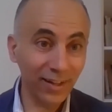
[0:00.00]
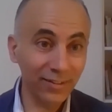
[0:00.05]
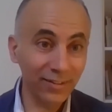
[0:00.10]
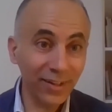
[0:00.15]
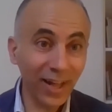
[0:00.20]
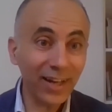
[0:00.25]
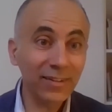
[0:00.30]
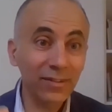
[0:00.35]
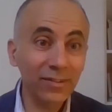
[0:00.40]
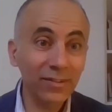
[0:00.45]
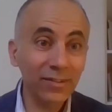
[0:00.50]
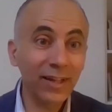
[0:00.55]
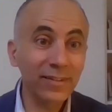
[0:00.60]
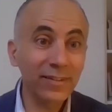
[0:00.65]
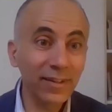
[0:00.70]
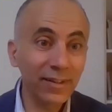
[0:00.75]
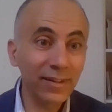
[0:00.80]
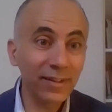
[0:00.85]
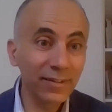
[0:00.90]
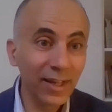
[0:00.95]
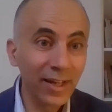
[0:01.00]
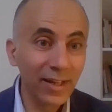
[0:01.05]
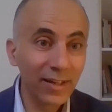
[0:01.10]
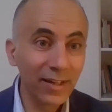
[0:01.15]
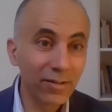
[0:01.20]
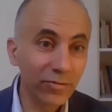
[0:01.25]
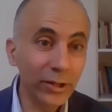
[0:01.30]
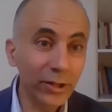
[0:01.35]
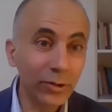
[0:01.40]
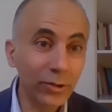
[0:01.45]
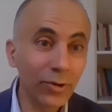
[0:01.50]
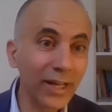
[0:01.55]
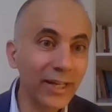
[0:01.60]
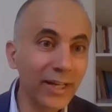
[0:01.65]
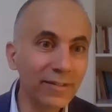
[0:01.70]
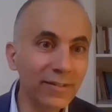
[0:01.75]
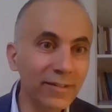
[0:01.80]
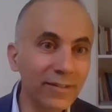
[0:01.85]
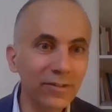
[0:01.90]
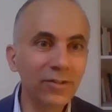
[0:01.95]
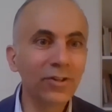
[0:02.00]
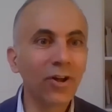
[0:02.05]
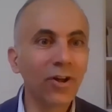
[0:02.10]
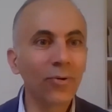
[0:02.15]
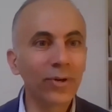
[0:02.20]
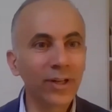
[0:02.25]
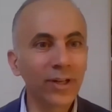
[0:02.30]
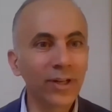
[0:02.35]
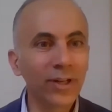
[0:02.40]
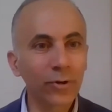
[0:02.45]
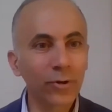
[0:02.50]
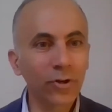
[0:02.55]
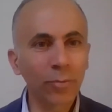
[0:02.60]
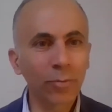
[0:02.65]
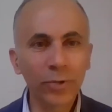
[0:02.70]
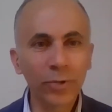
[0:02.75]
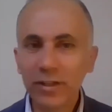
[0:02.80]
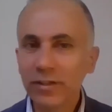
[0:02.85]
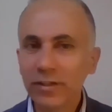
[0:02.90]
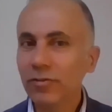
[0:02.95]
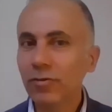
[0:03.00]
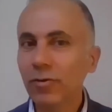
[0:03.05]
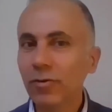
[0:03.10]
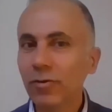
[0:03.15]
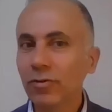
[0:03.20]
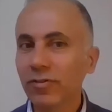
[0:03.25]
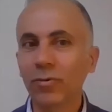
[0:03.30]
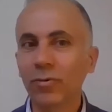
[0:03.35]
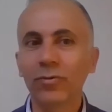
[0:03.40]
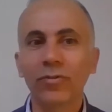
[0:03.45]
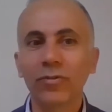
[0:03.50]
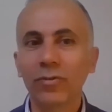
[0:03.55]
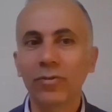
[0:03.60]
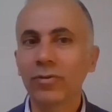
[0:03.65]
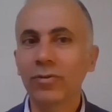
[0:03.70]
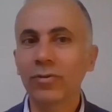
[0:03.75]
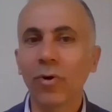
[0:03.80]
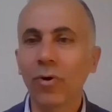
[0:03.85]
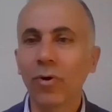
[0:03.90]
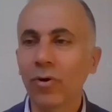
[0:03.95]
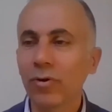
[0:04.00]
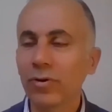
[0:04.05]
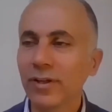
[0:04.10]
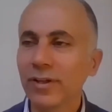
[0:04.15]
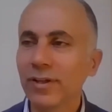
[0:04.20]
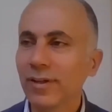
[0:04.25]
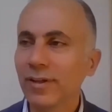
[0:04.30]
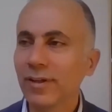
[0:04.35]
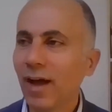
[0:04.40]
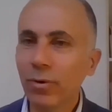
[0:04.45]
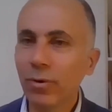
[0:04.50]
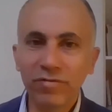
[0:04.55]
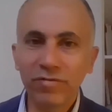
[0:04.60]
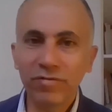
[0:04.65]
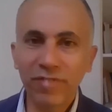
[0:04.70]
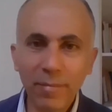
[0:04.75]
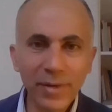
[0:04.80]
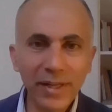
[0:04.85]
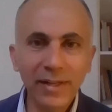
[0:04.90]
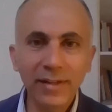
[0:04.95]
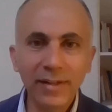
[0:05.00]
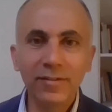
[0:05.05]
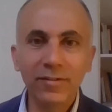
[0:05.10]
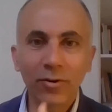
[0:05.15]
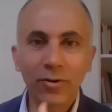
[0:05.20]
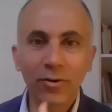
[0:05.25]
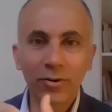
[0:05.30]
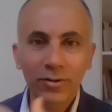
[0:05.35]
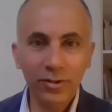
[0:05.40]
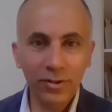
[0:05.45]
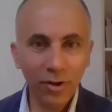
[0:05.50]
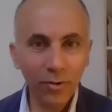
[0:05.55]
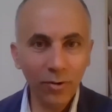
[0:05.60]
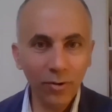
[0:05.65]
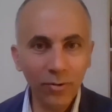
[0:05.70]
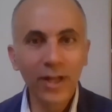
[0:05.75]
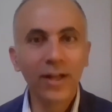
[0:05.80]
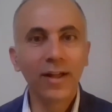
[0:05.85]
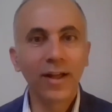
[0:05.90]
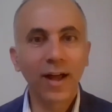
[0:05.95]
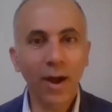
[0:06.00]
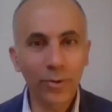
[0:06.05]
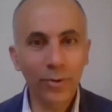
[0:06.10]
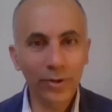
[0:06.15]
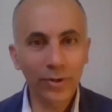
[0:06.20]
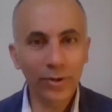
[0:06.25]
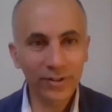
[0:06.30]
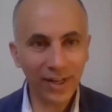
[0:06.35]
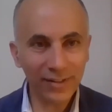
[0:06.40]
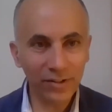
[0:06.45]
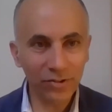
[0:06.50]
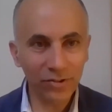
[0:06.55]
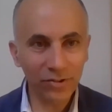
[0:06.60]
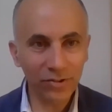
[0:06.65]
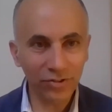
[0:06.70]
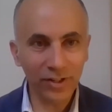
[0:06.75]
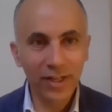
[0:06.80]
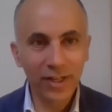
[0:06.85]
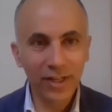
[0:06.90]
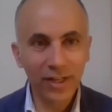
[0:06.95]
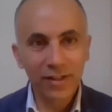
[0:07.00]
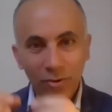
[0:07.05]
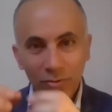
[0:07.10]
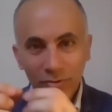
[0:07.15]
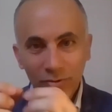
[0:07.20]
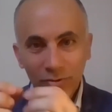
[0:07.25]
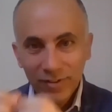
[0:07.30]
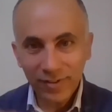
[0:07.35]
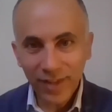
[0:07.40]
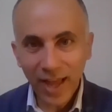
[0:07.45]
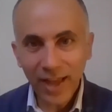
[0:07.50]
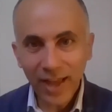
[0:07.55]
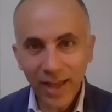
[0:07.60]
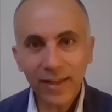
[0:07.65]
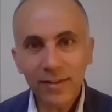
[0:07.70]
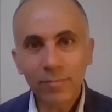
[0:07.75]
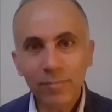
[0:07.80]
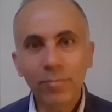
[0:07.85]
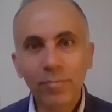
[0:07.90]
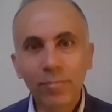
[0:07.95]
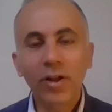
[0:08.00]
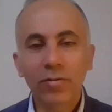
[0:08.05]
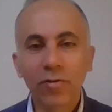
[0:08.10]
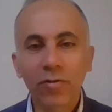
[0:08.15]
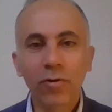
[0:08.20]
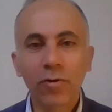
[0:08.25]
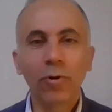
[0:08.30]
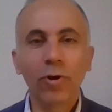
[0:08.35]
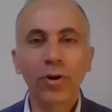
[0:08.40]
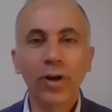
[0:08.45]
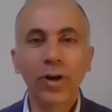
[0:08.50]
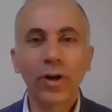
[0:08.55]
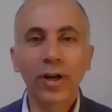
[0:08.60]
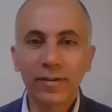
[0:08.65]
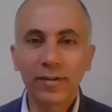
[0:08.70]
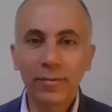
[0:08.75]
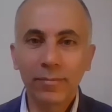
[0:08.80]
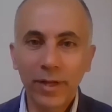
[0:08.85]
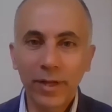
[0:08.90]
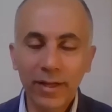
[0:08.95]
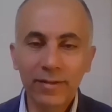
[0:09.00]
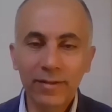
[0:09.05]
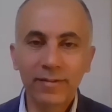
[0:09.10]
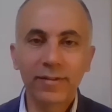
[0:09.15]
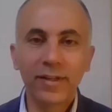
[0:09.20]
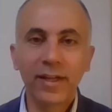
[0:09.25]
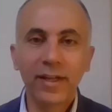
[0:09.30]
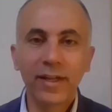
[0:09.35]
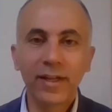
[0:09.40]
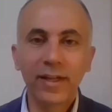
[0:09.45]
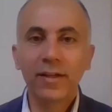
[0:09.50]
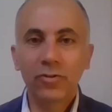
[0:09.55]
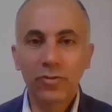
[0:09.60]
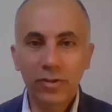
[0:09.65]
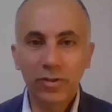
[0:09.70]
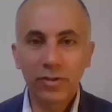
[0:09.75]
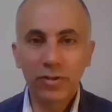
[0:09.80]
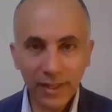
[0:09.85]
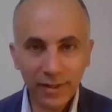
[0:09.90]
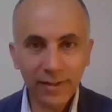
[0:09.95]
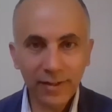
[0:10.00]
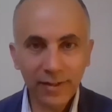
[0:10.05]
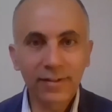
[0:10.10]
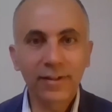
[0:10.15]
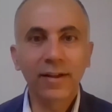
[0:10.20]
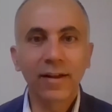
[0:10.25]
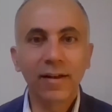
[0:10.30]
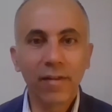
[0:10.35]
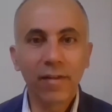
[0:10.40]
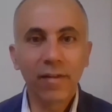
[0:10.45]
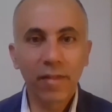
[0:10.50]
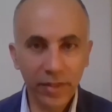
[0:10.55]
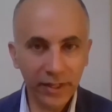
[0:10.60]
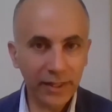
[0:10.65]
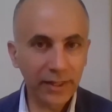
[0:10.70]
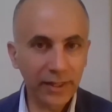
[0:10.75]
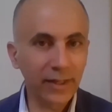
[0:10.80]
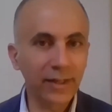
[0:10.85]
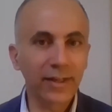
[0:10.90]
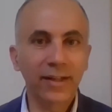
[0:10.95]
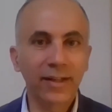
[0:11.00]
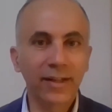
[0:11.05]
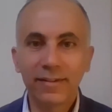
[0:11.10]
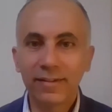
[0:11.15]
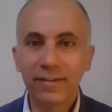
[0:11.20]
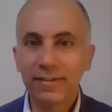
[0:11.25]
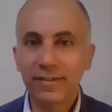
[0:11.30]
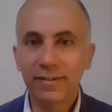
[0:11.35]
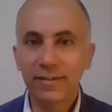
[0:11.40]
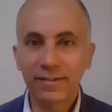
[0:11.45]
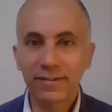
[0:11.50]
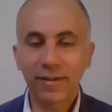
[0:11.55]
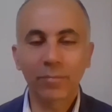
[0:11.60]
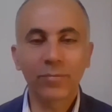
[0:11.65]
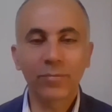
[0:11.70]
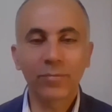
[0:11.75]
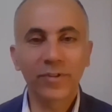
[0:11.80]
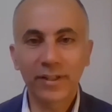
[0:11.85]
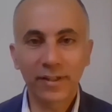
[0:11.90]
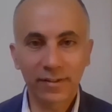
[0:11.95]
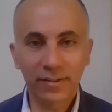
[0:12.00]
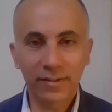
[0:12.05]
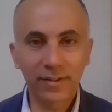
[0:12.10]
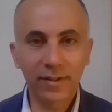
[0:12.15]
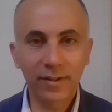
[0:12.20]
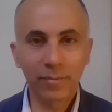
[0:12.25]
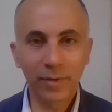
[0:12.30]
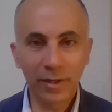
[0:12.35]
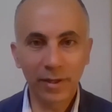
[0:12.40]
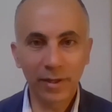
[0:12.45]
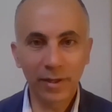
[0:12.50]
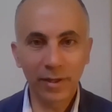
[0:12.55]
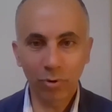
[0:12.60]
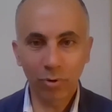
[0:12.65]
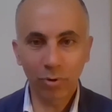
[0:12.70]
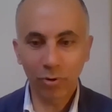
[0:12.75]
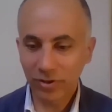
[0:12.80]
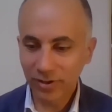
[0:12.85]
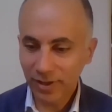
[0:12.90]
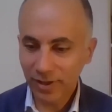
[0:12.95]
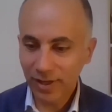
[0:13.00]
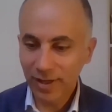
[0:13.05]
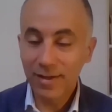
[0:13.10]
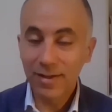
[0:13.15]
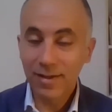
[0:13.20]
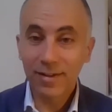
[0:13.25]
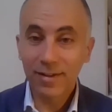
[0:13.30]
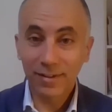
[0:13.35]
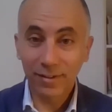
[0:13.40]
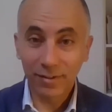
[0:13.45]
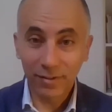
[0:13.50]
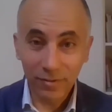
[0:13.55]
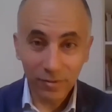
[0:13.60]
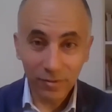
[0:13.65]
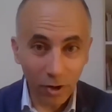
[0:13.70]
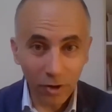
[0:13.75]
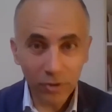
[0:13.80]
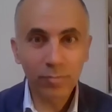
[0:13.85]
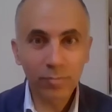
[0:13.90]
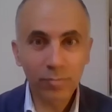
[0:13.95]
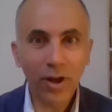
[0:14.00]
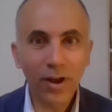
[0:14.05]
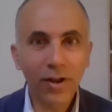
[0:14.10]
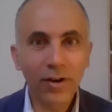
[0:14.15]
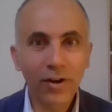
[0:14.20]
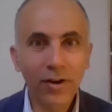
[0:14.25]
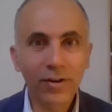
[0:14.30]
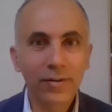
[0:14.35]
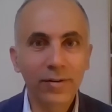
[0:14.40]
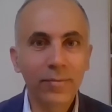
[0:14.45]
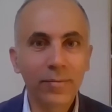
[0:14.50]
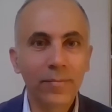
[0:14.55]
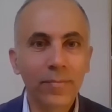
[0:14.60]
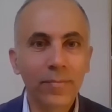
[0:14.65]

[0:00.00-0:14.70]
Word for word: and the narratives that is vehiculated, you know, in our communities, also on, on or in our families, or, you know, our tradition. So the second pillar for pluralism is critical thinking, and this is something extremely important. The third pillar